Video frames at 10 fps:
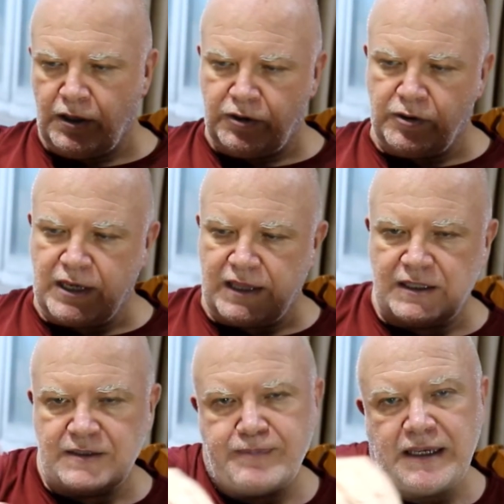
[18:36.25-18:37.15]
you get
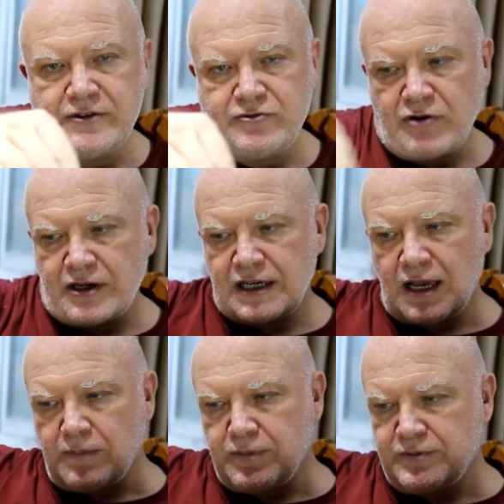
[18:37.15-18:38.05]
these beats running
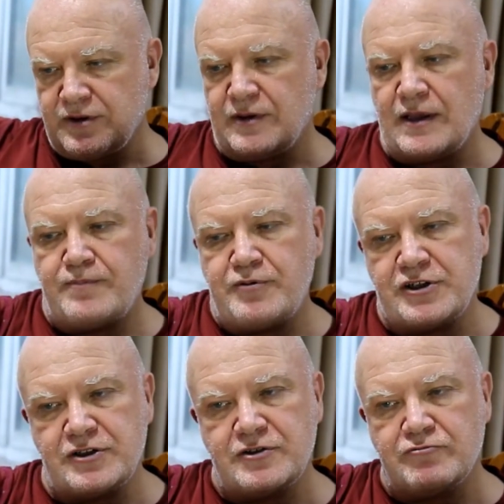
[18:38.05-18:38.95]
up, so they'll
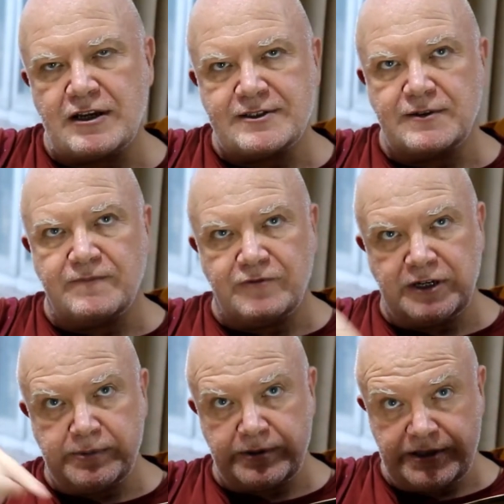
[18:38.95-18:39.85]
produce a resonant
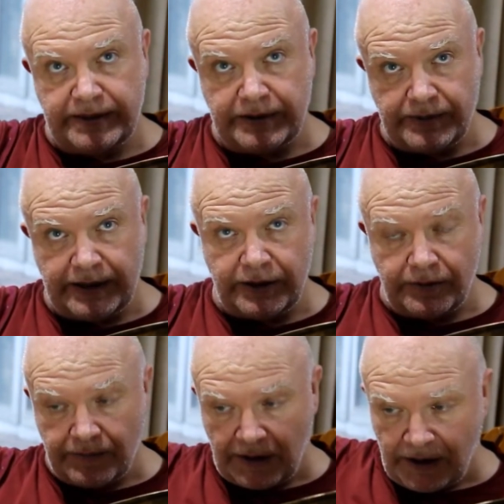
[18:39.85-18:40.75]
frequency between
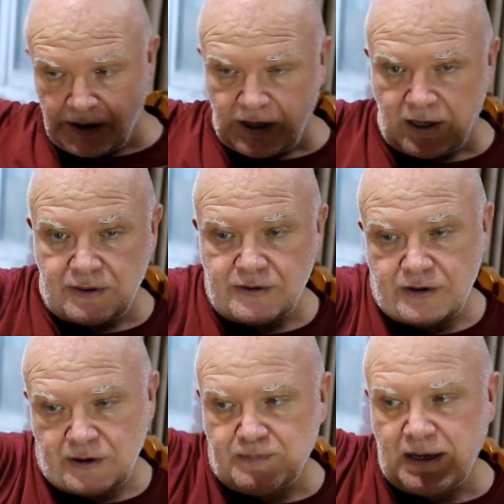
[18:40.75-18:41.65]
them, and
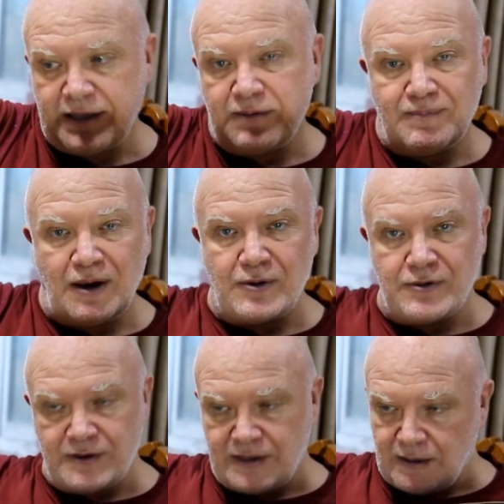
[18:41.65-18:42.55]
you play them
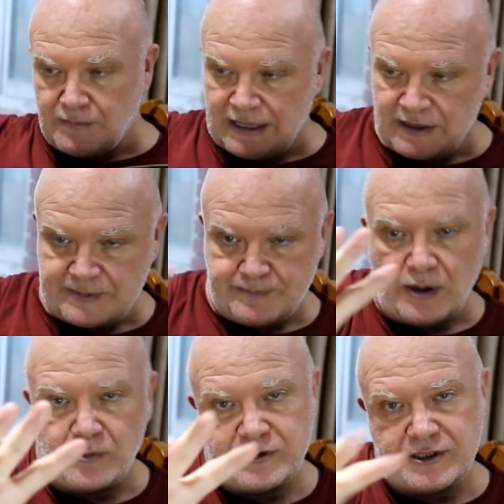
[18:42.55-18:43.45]
both and they'll make this
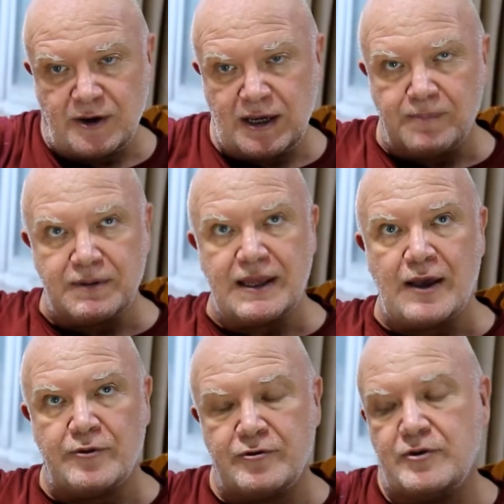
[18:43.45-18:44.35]
pulse going up and
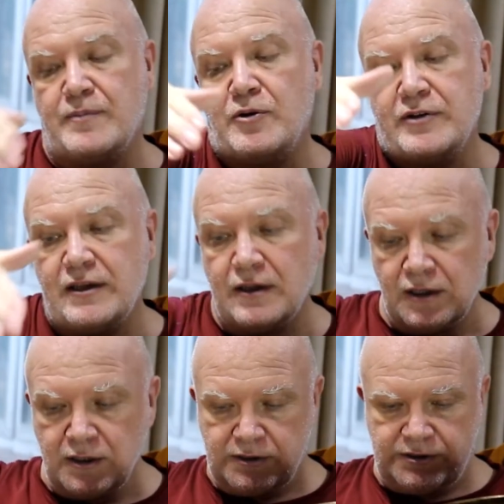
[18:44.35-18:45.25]
down through the body.
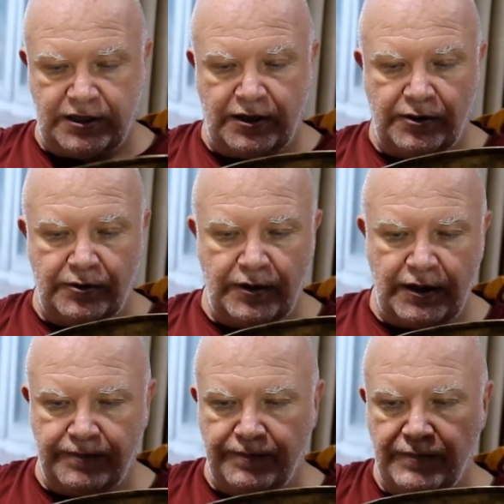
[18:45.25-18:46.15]

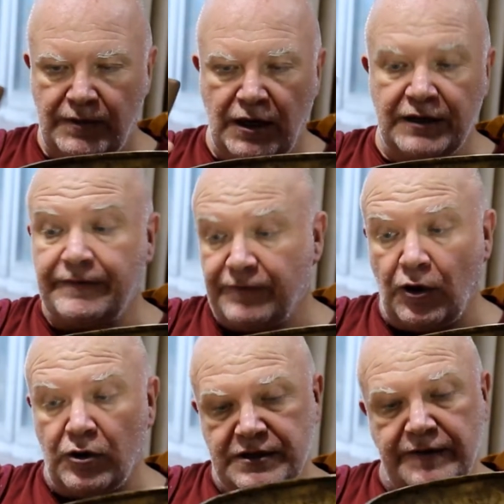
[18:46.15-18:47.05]
So a different
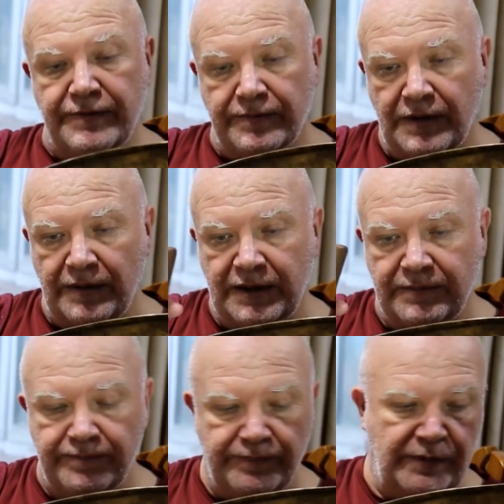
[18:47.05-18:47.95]
octave, I mean.
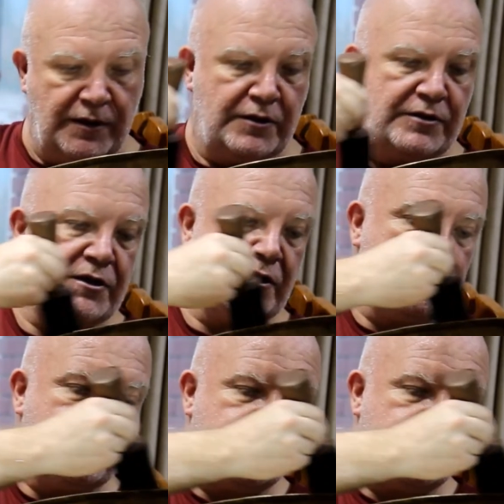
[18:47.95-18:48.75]
So